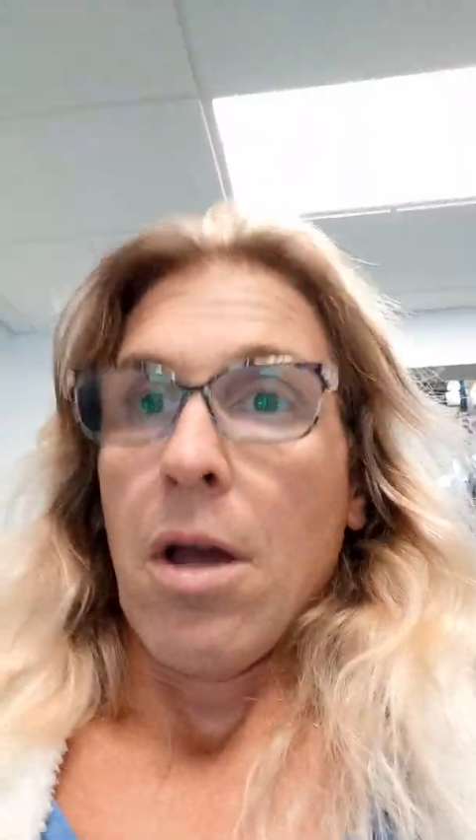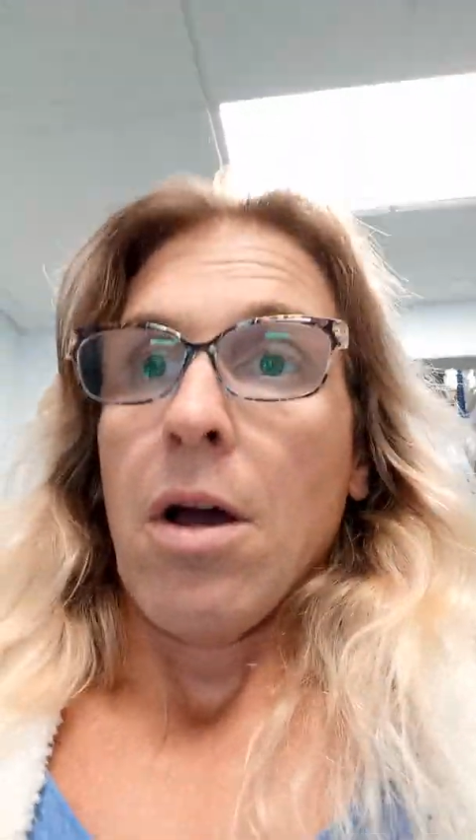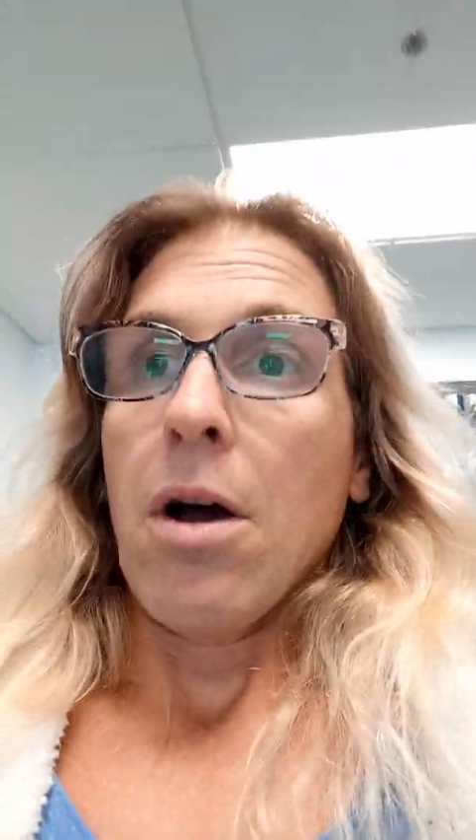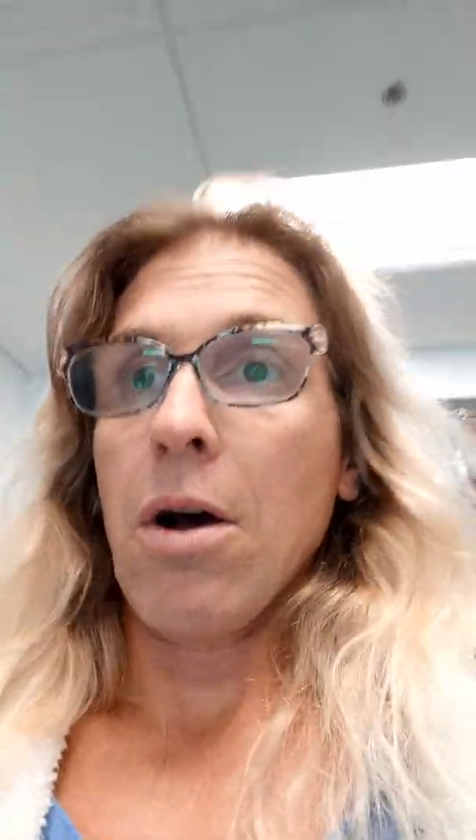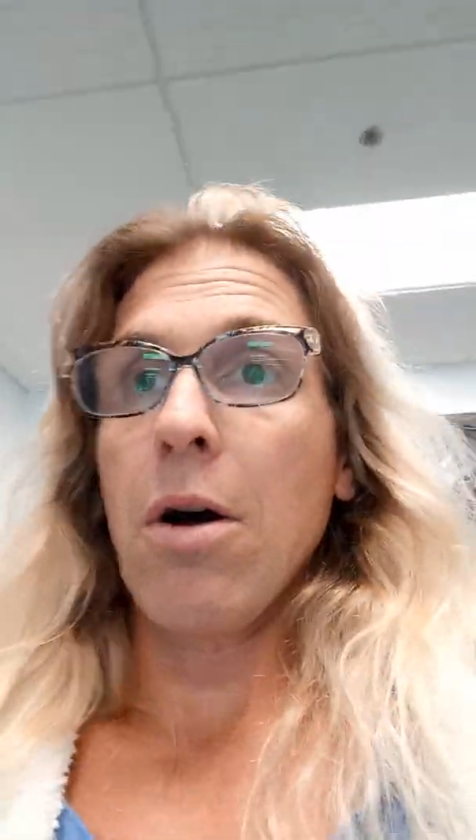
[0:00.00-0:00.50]

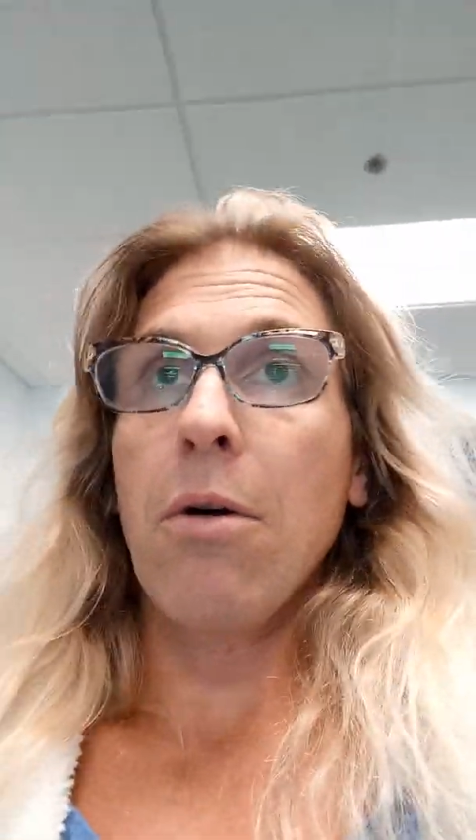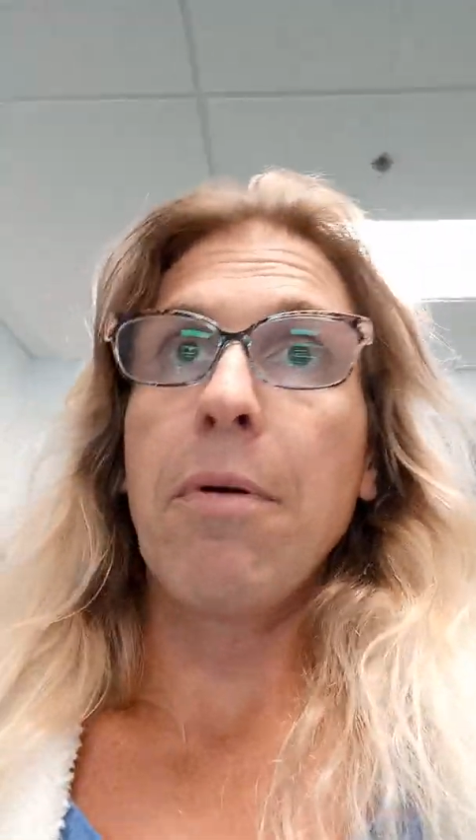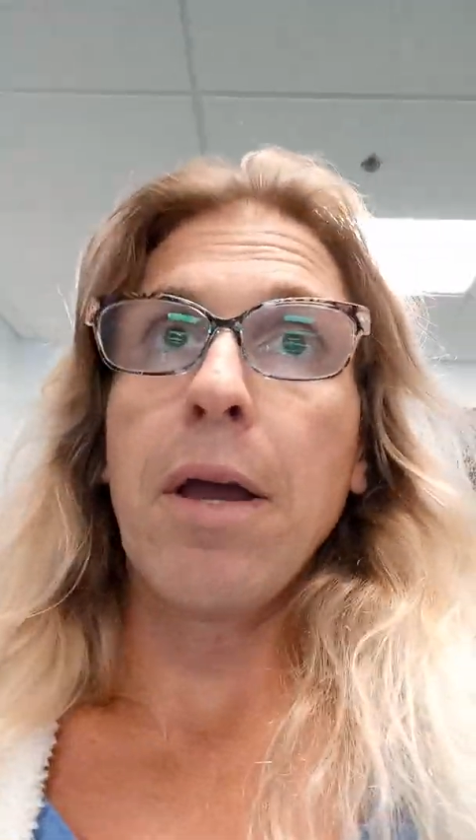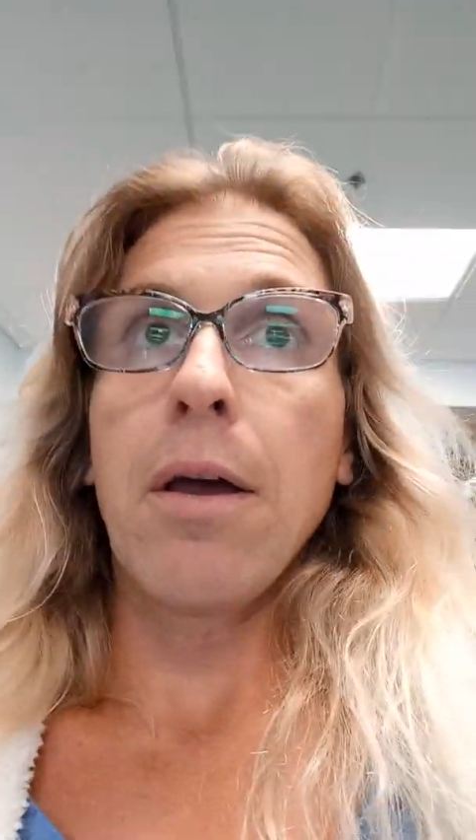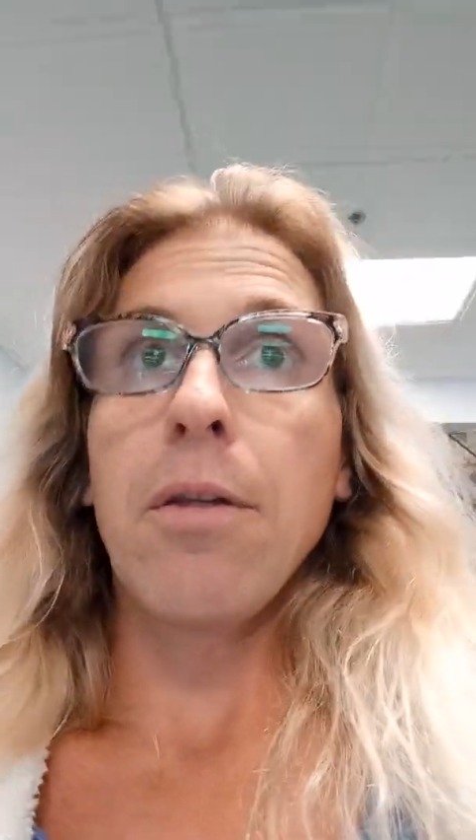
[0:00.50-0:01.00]
oh
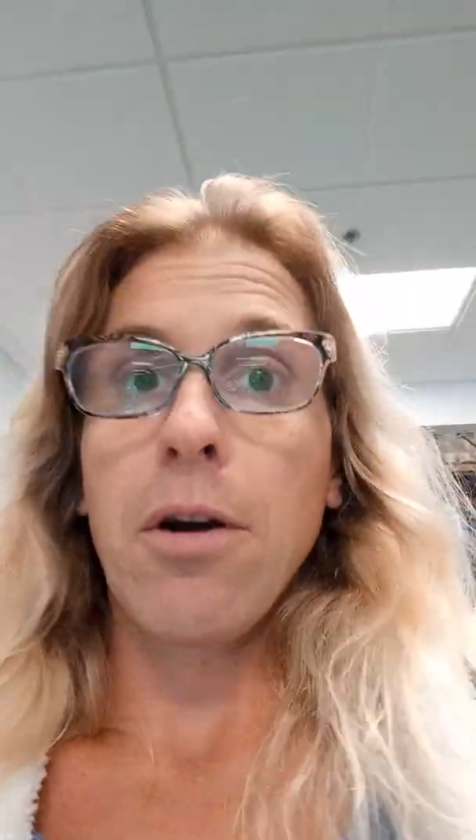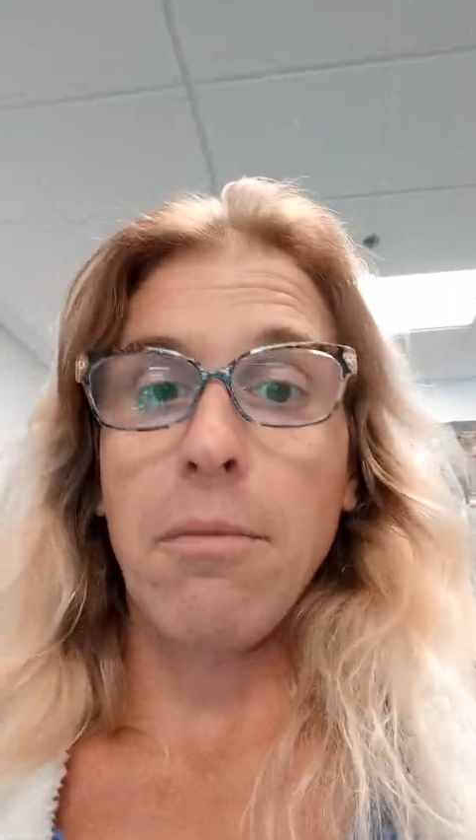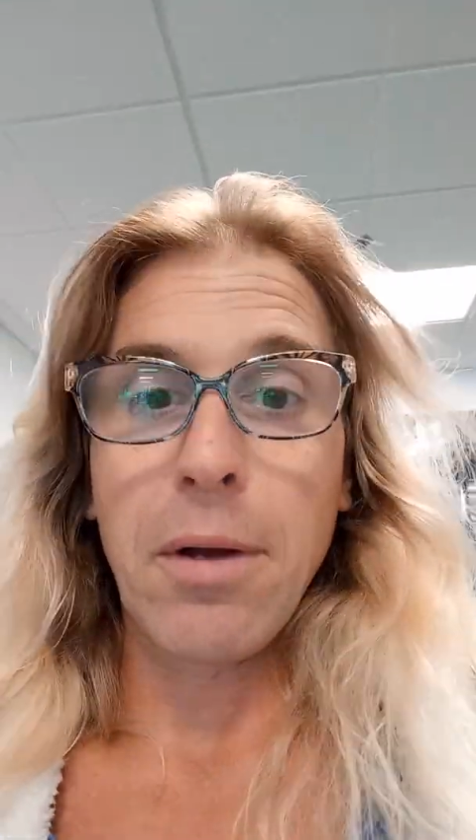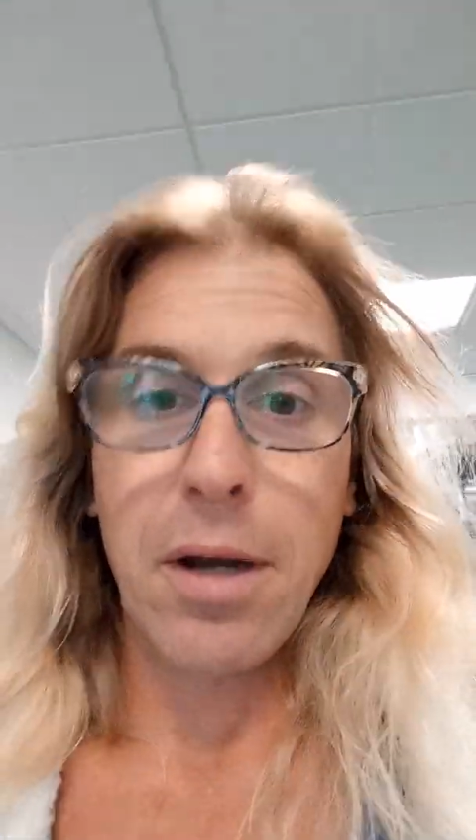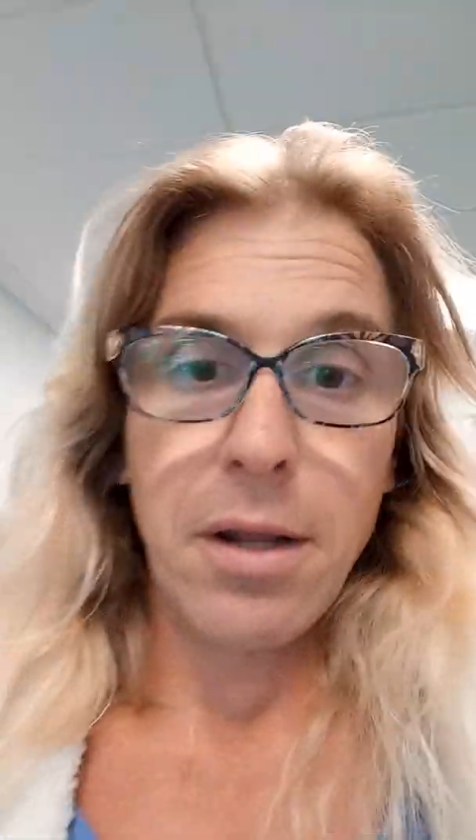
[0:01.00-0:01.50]
man, there are
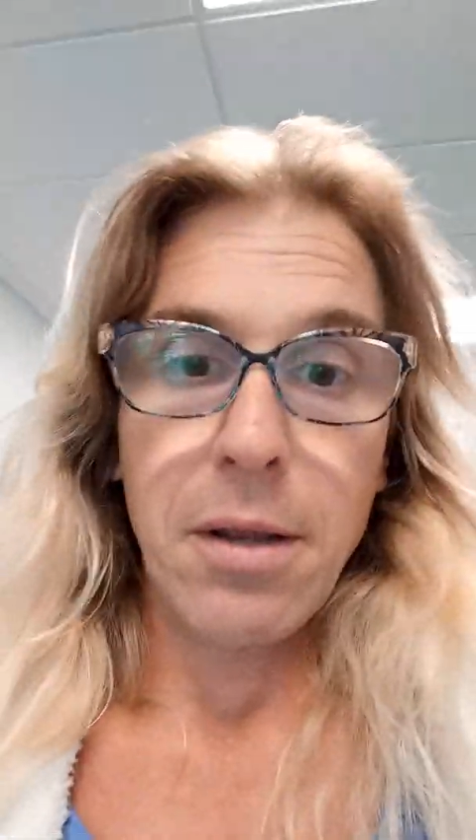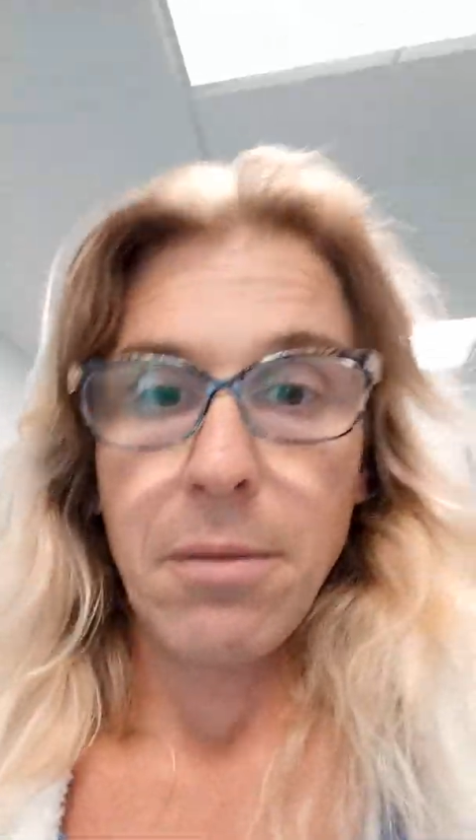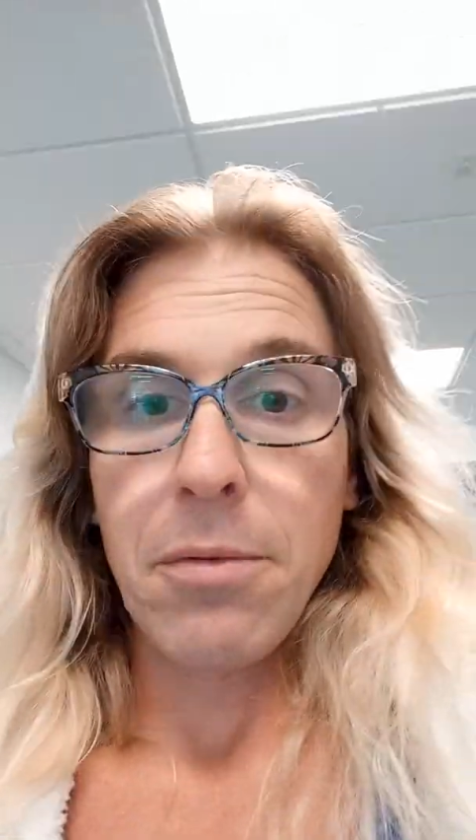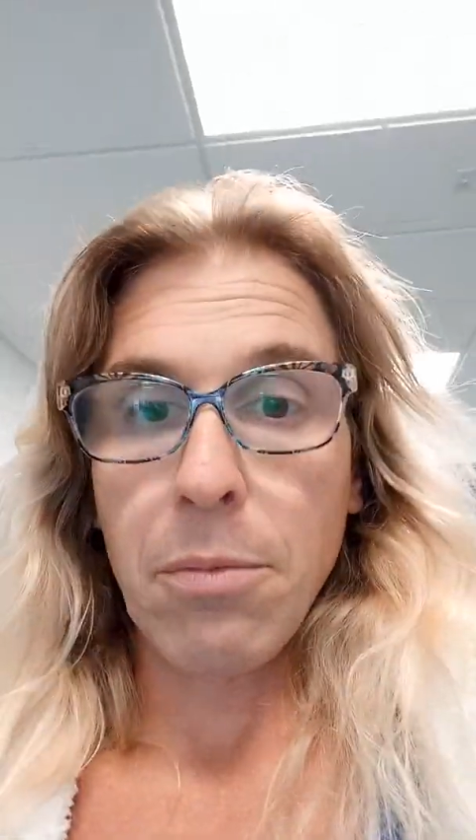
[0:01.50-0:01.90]
many.